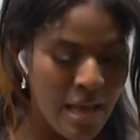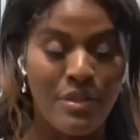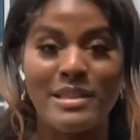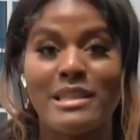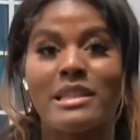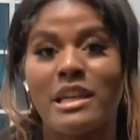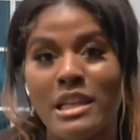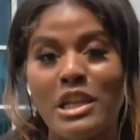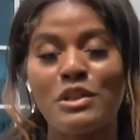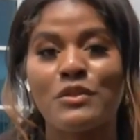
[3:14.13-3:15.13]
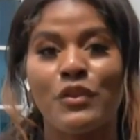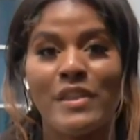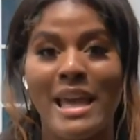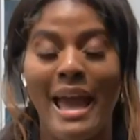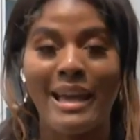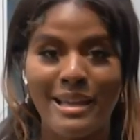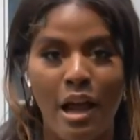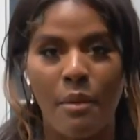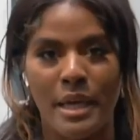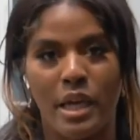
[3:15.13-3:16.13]
This is good news for the
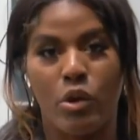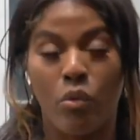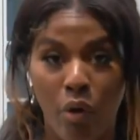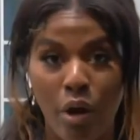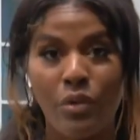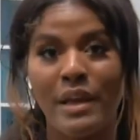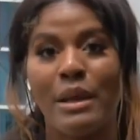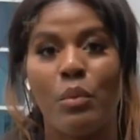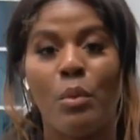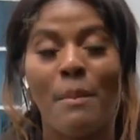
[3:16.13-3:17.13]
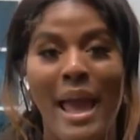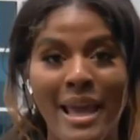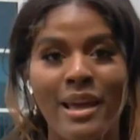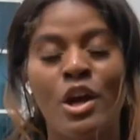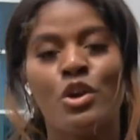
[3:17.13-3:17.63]
economic growth, and it will add